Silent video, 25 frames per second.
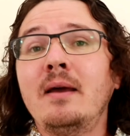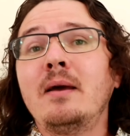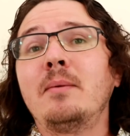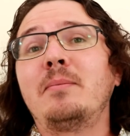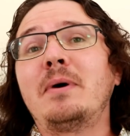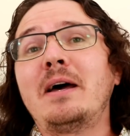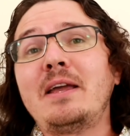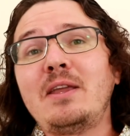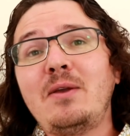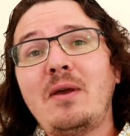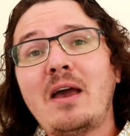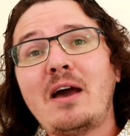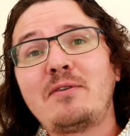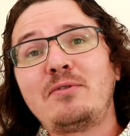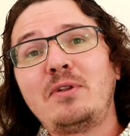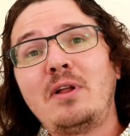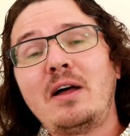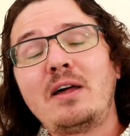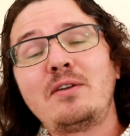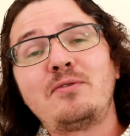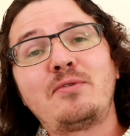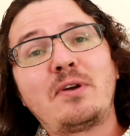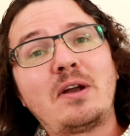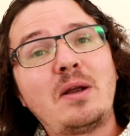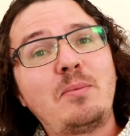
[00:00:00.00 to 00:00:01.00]
But you have a
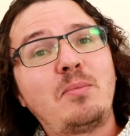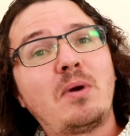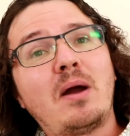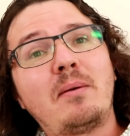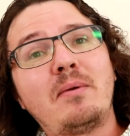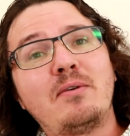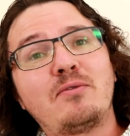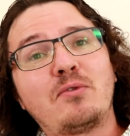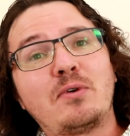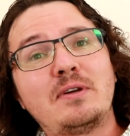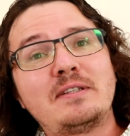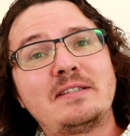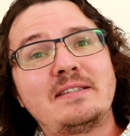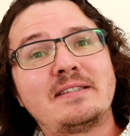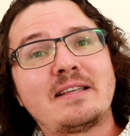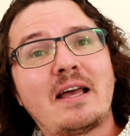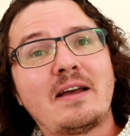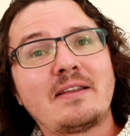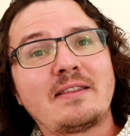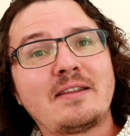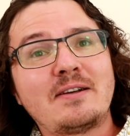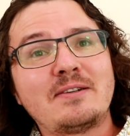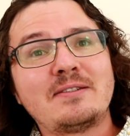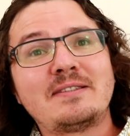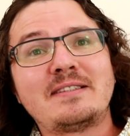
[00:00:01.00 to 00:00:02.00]
lot of very prominent voices
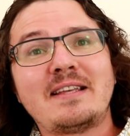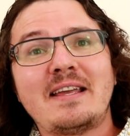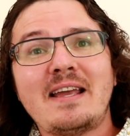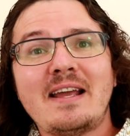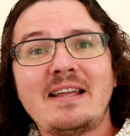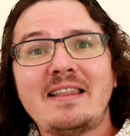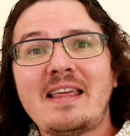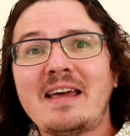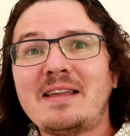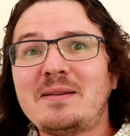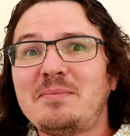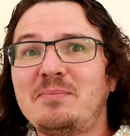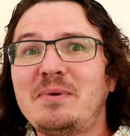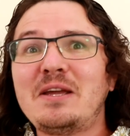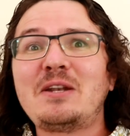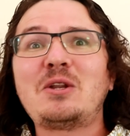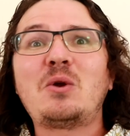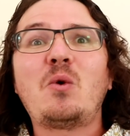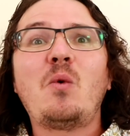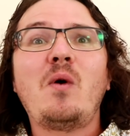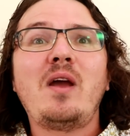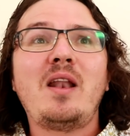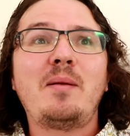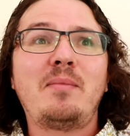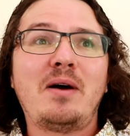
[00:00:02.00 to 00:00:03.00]
out there saying that
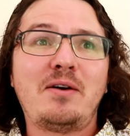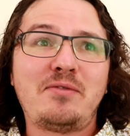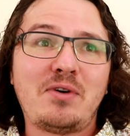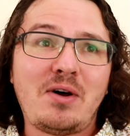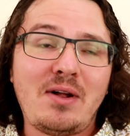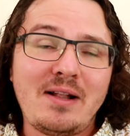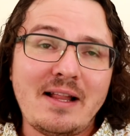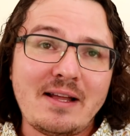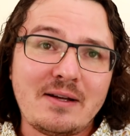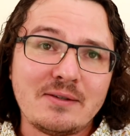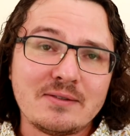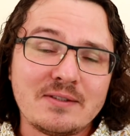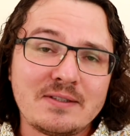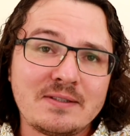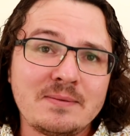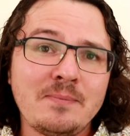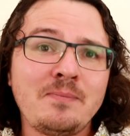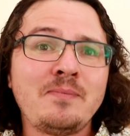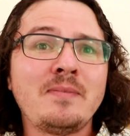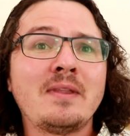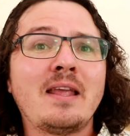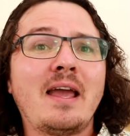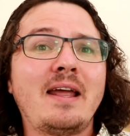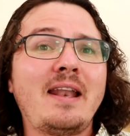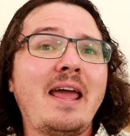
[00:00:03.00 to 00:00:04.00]
Bitcoin above all else.
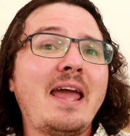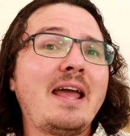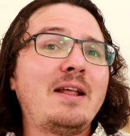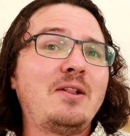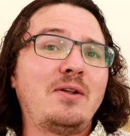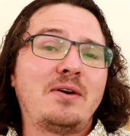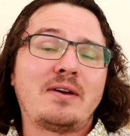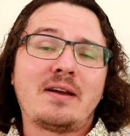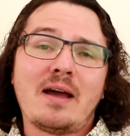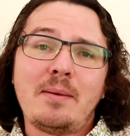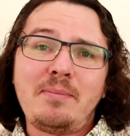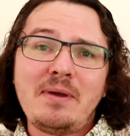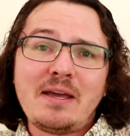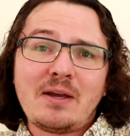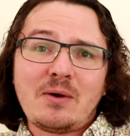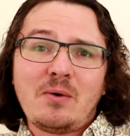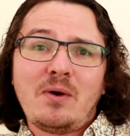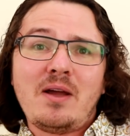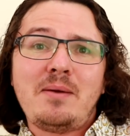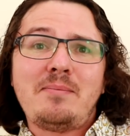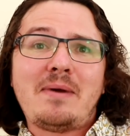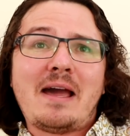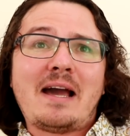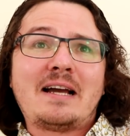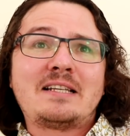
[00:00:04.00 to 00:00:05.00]
And hey, look, a
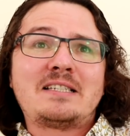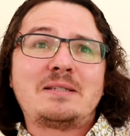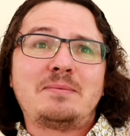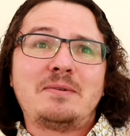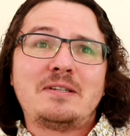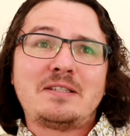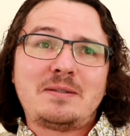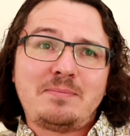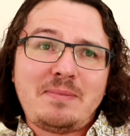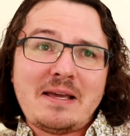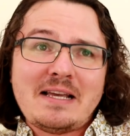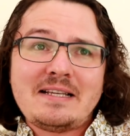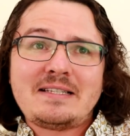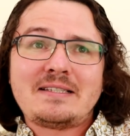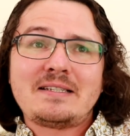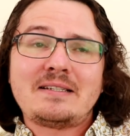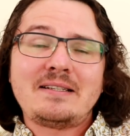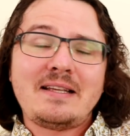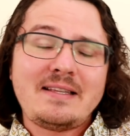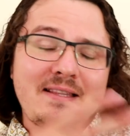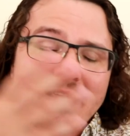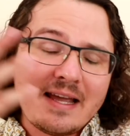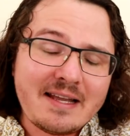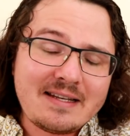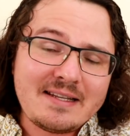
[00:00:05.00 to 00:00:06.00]
Bitcoin maximalist,
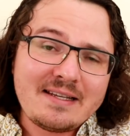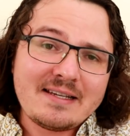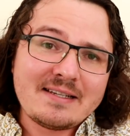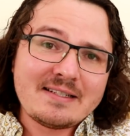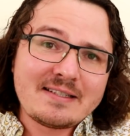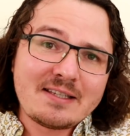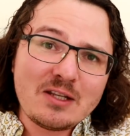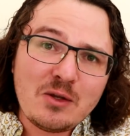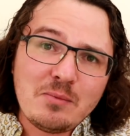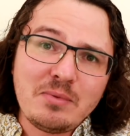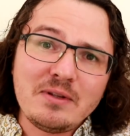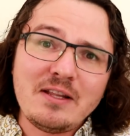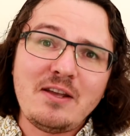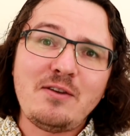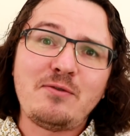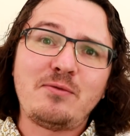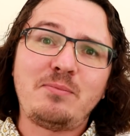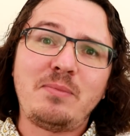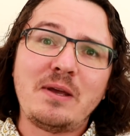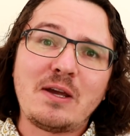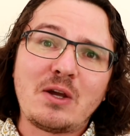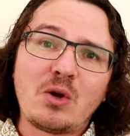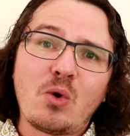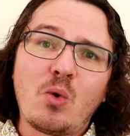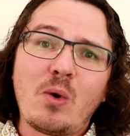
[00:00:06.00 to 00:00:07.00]
basically the idea is that you believe
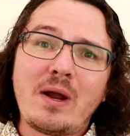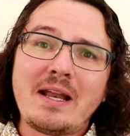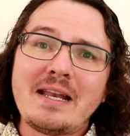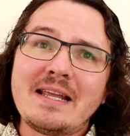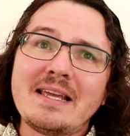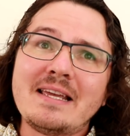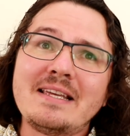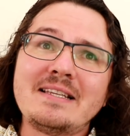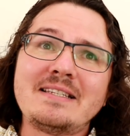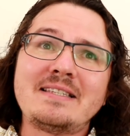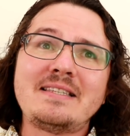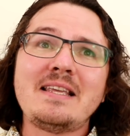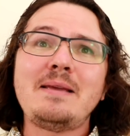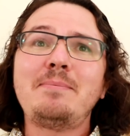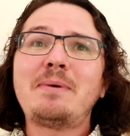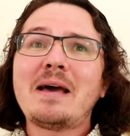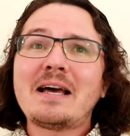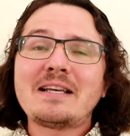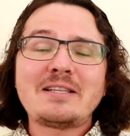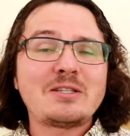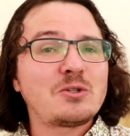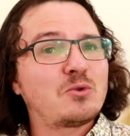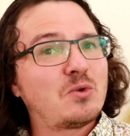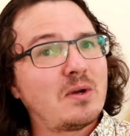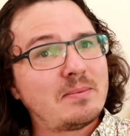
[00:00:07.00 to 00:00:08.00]
Bitcoin is the
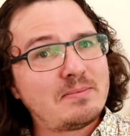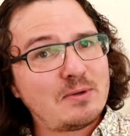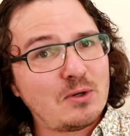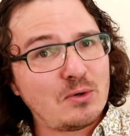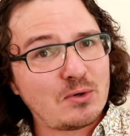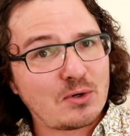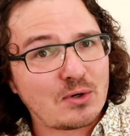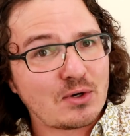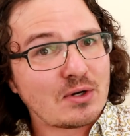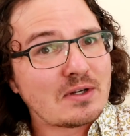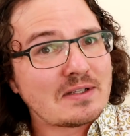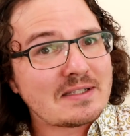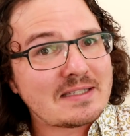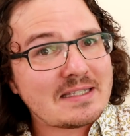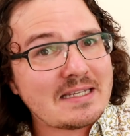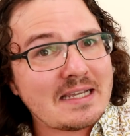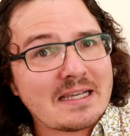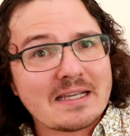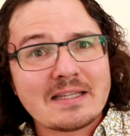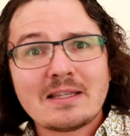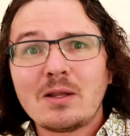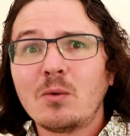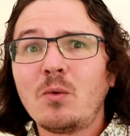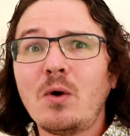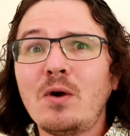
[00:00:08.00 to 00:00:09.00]
best cryptocurrency
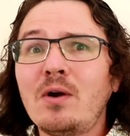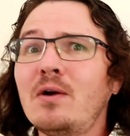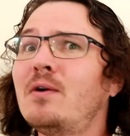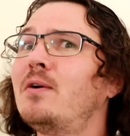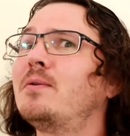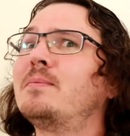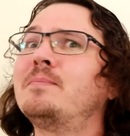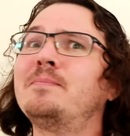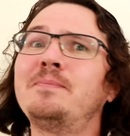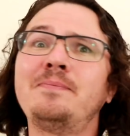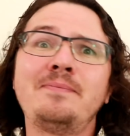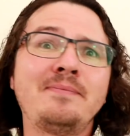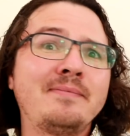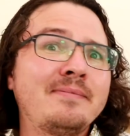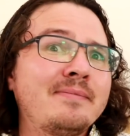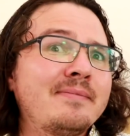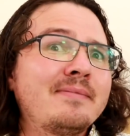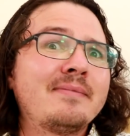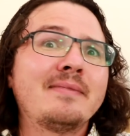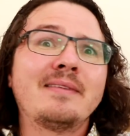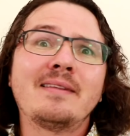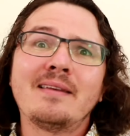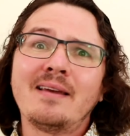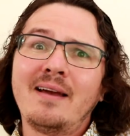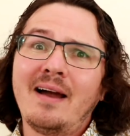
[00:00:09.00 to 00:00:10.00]
in the world.
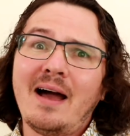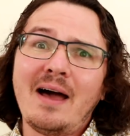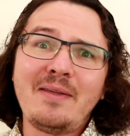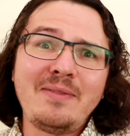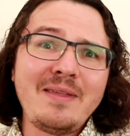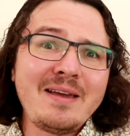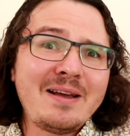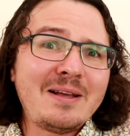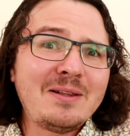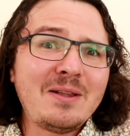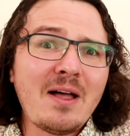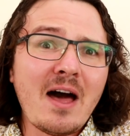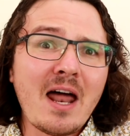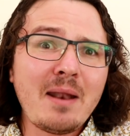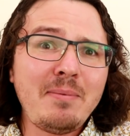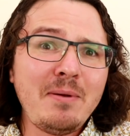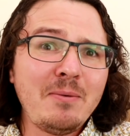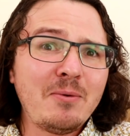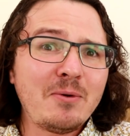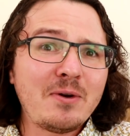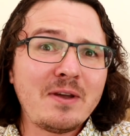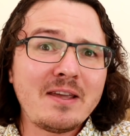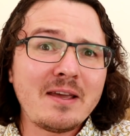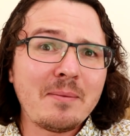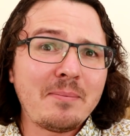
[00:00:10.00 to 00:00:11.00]
I think a lot of
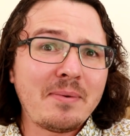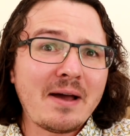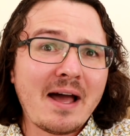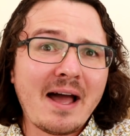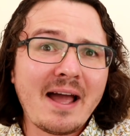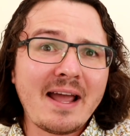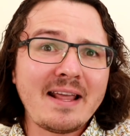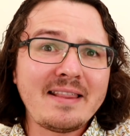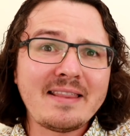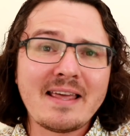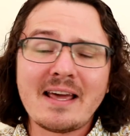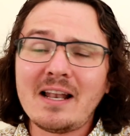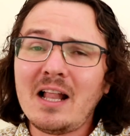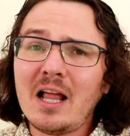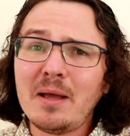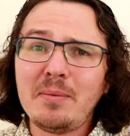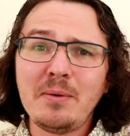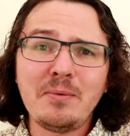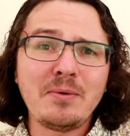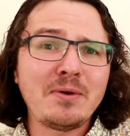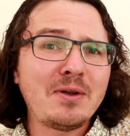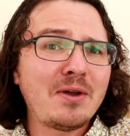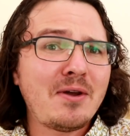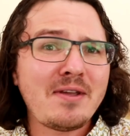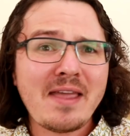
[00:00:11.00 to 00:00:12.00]
people could get behind that. A lot of
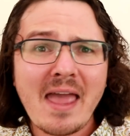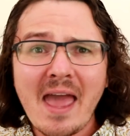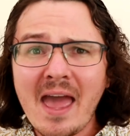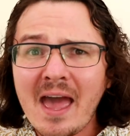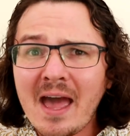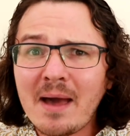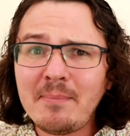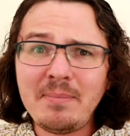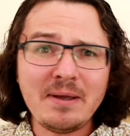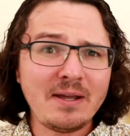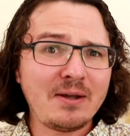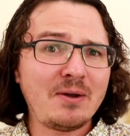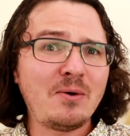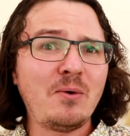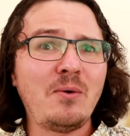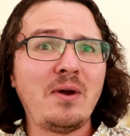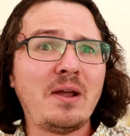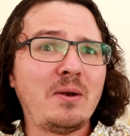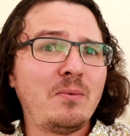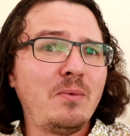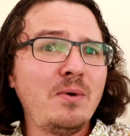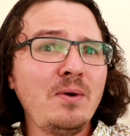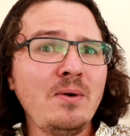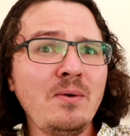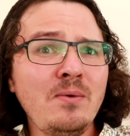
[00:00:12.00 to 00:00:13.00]
people go, yeah,
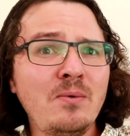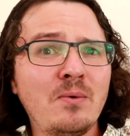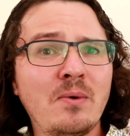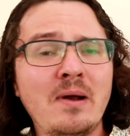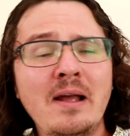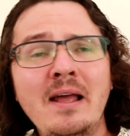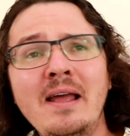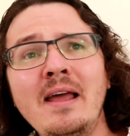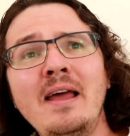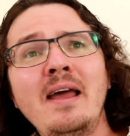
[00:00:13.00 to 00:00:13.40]
Bitcoin, woo!